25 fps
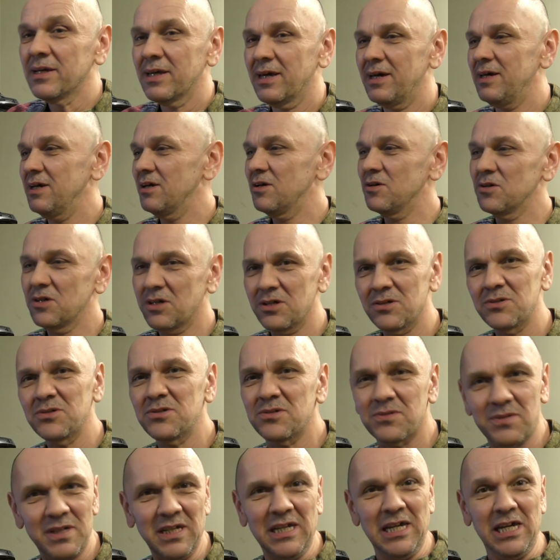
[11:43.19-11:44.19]
Gay guy
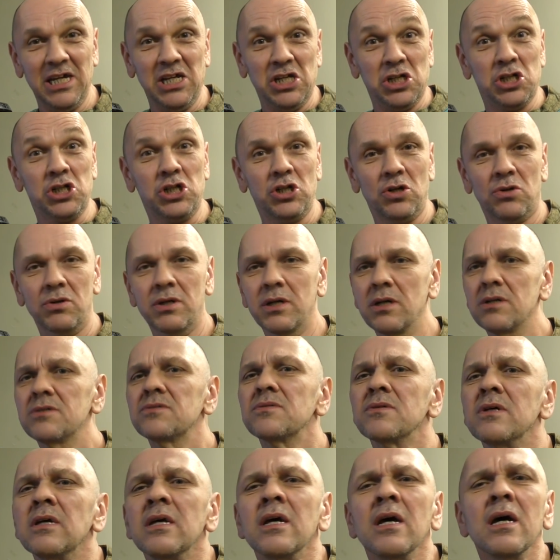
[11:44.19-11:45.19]
goes in shock. He
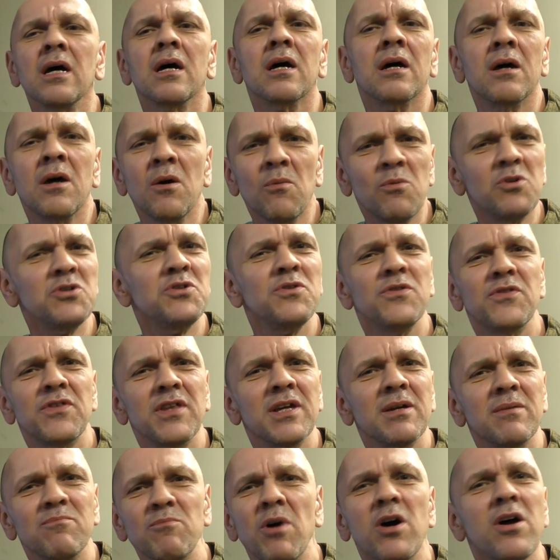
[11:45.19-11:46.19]
goes, what do you
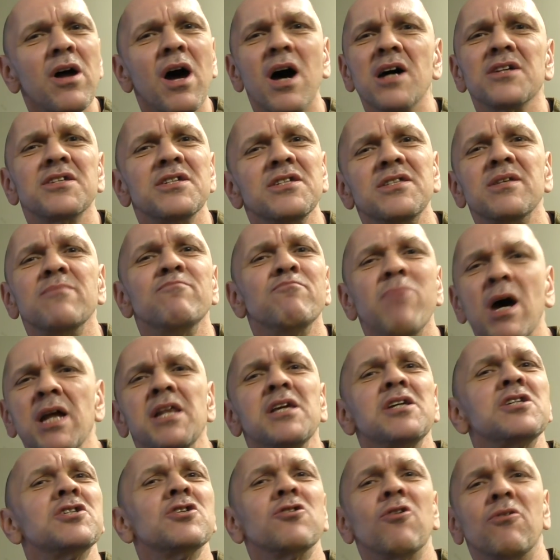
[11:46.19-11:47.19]
think, my ass is a
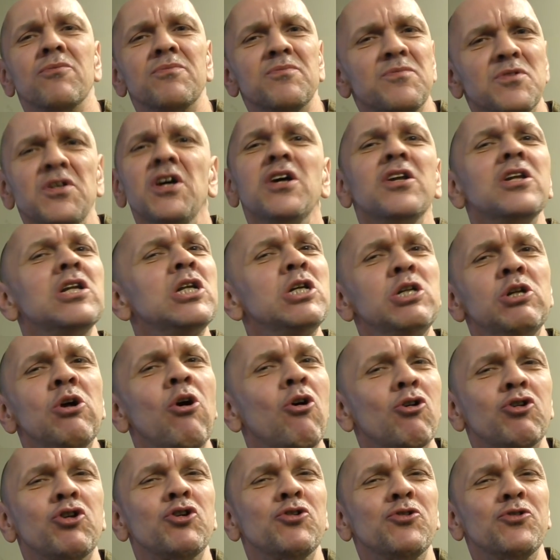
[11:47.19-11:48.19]
money slot? Certainly
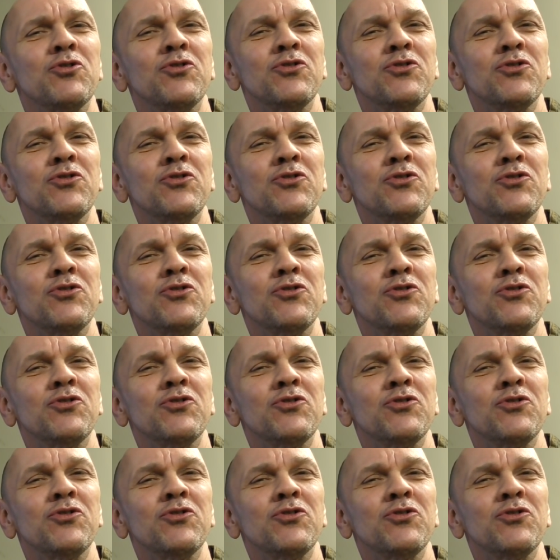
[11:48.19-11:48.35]
not.